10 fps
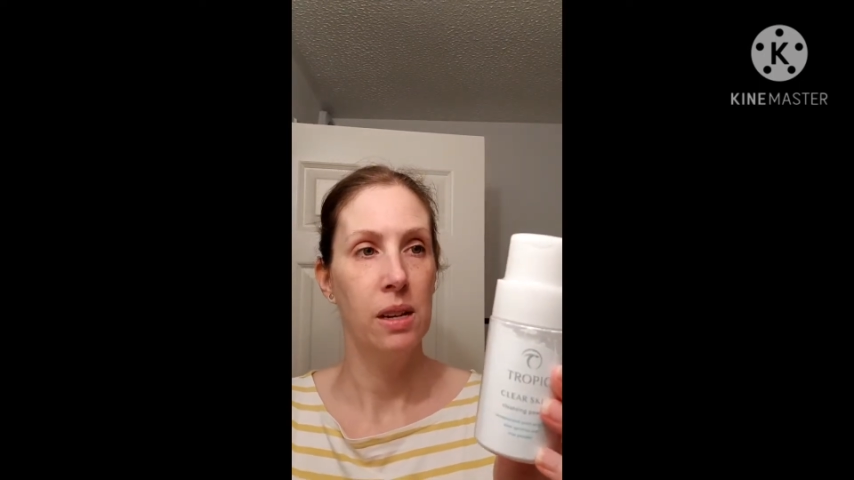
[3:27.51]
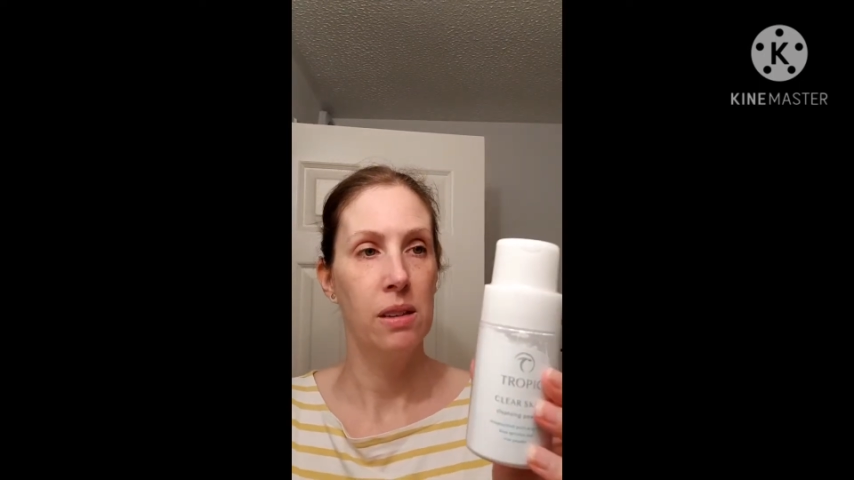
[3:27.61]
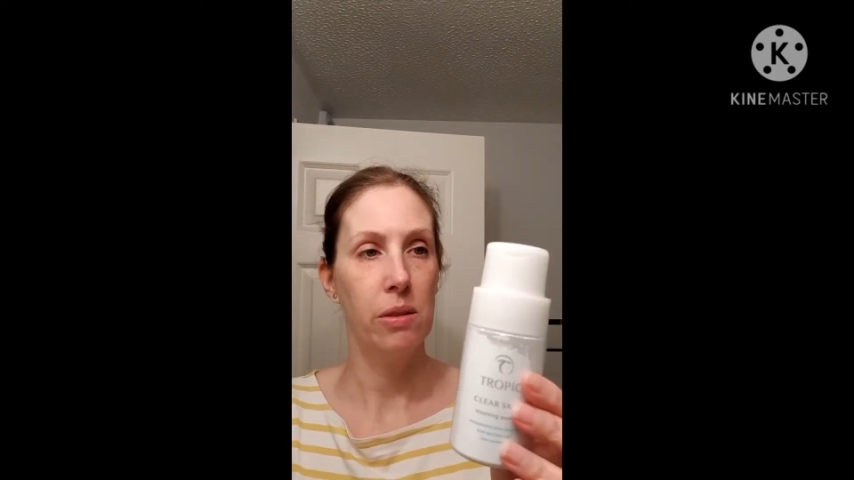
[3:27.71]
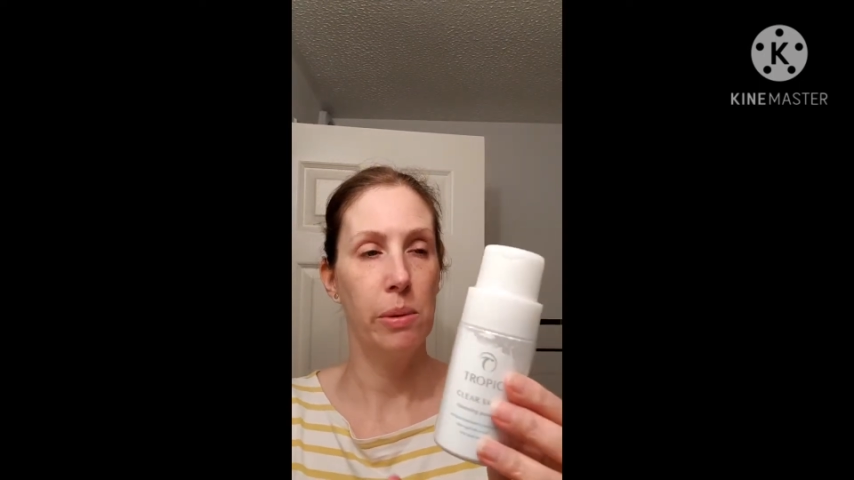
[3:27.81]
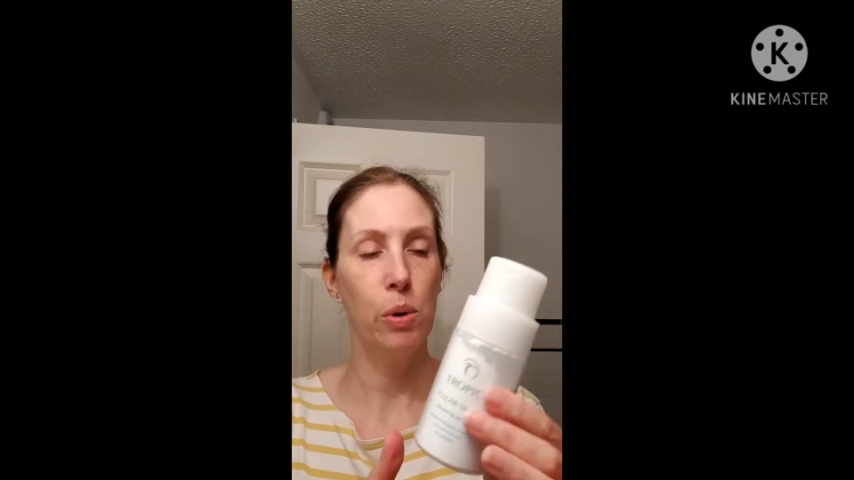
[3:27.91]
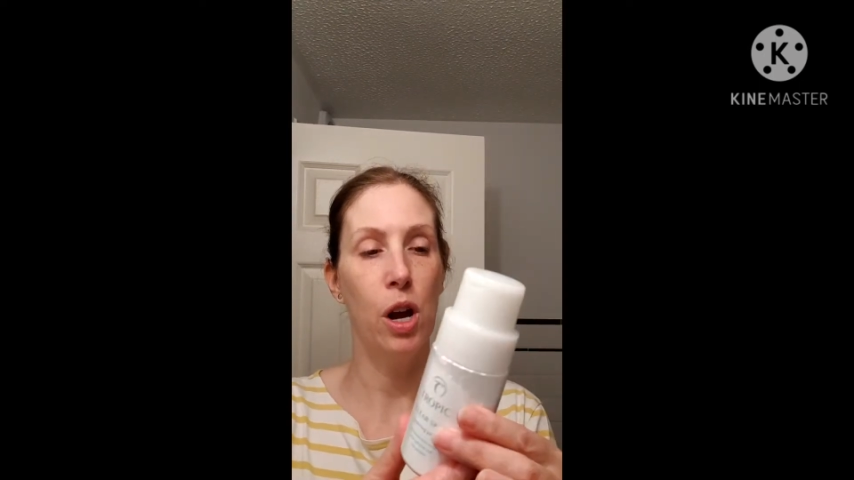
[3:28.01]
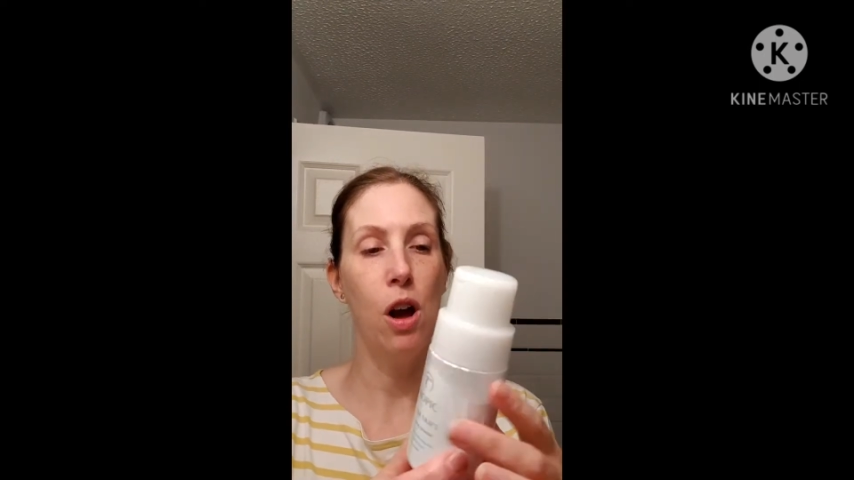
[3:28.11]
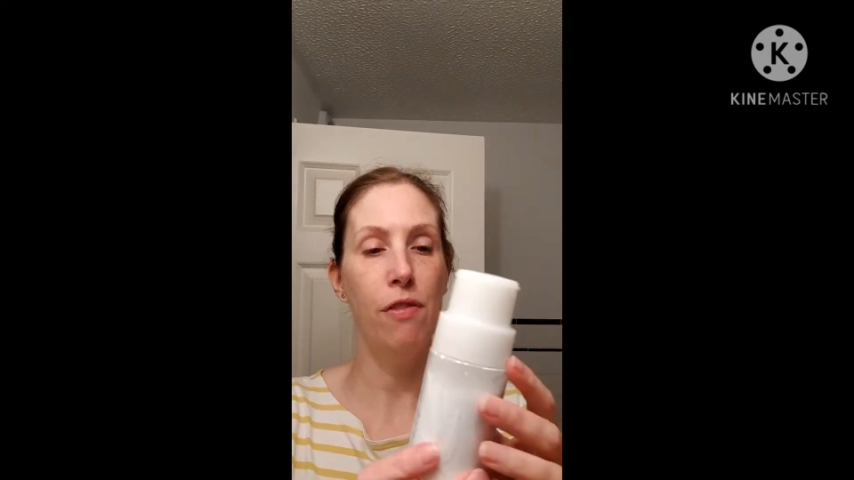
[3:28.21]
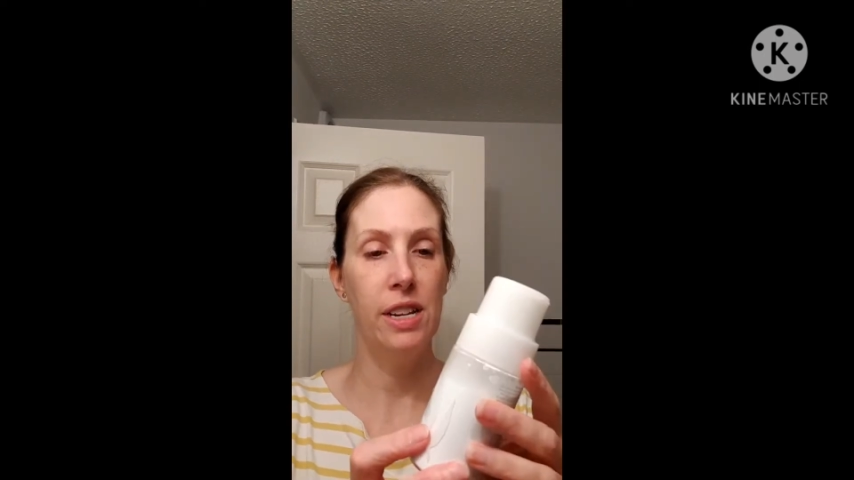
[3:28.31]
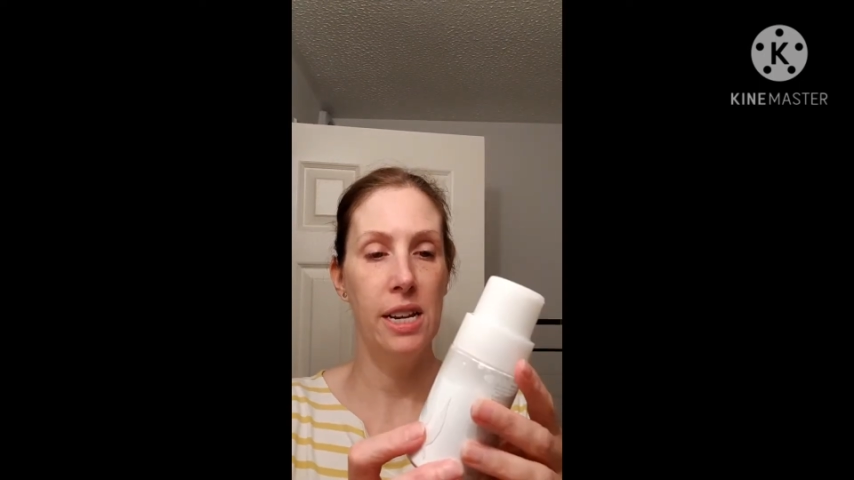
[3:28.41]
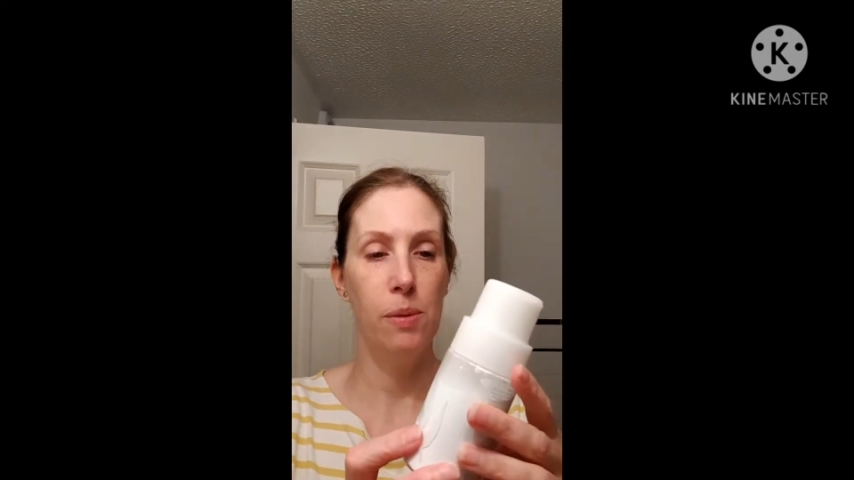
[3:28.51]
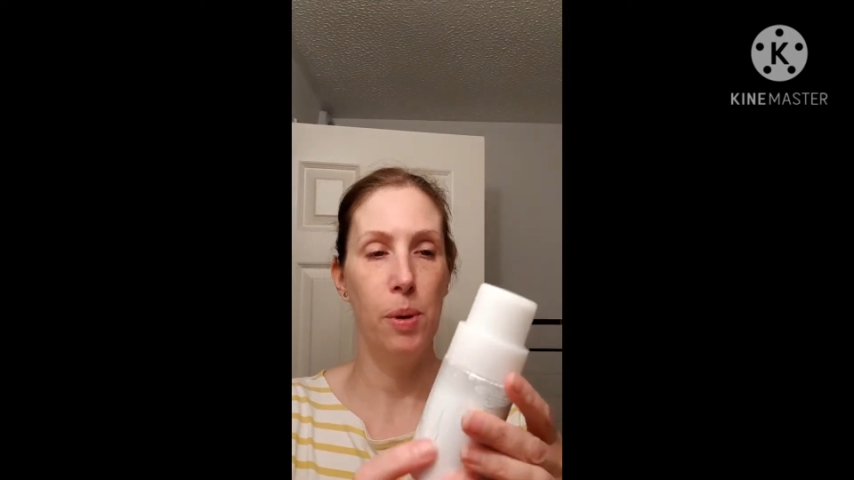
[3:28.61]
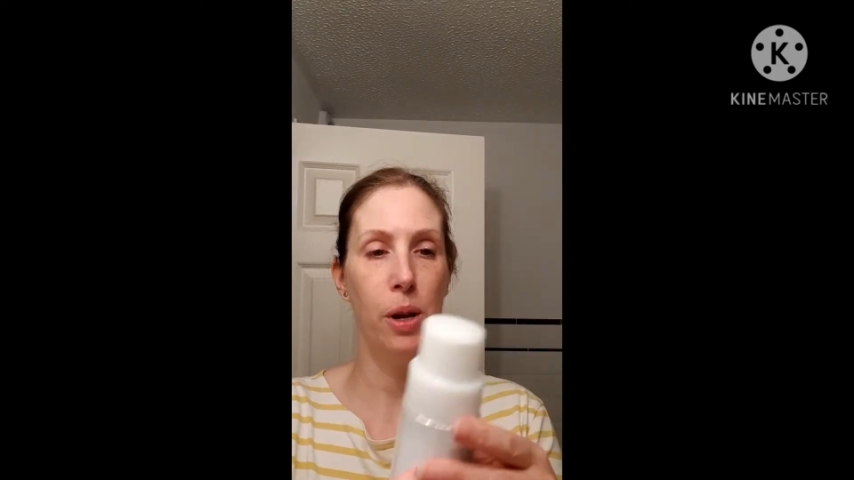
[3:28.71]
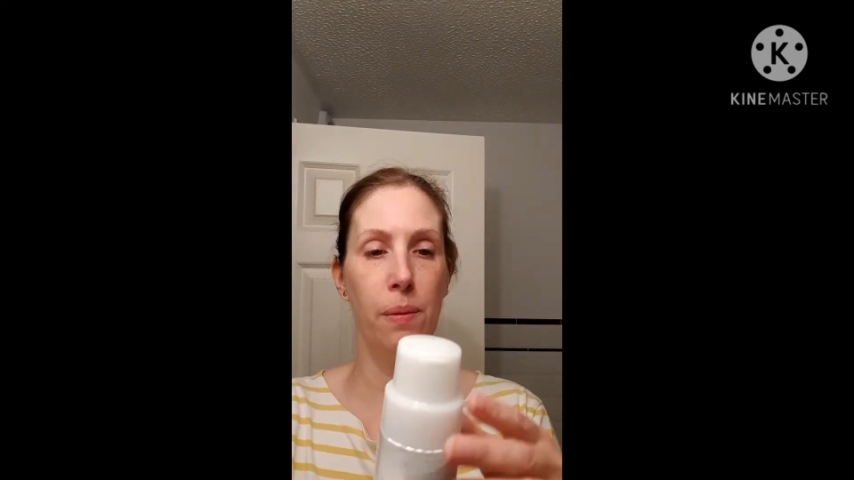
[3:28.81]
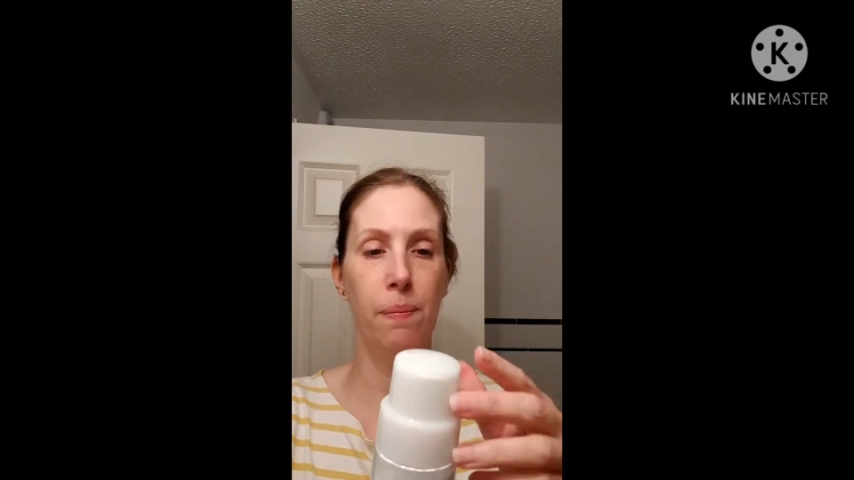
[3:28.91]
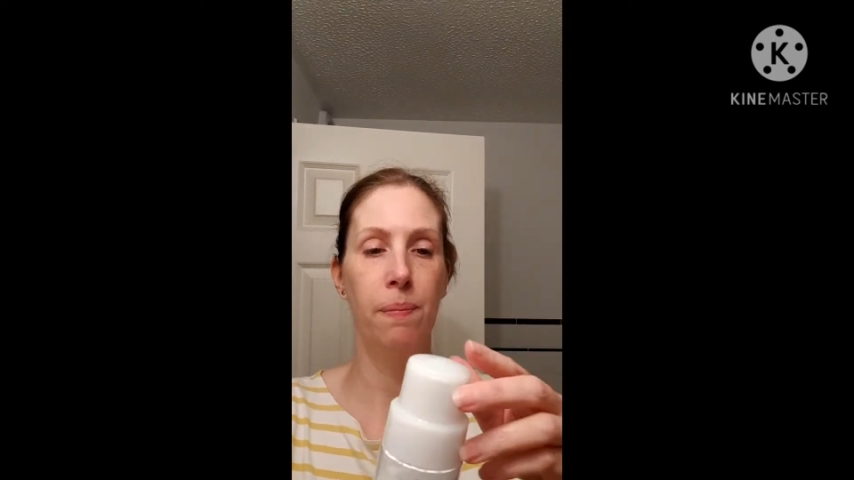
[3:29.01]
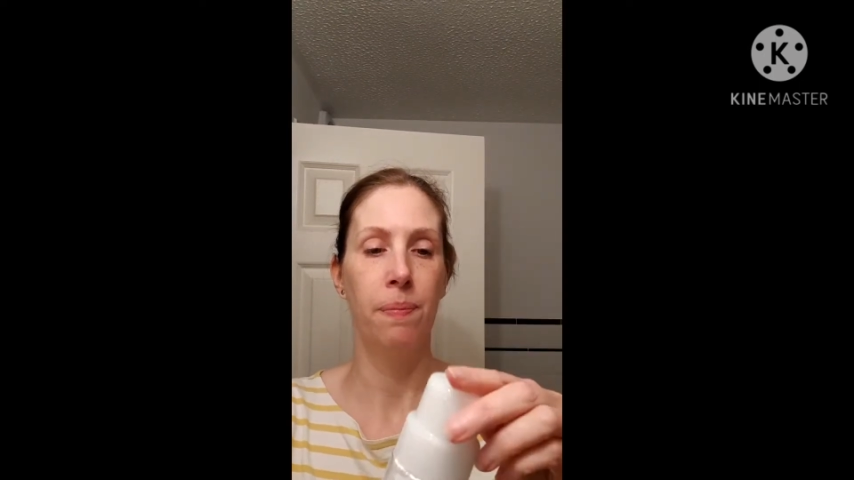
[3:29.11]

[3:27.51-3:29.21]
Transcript: So we want half a teaspoon.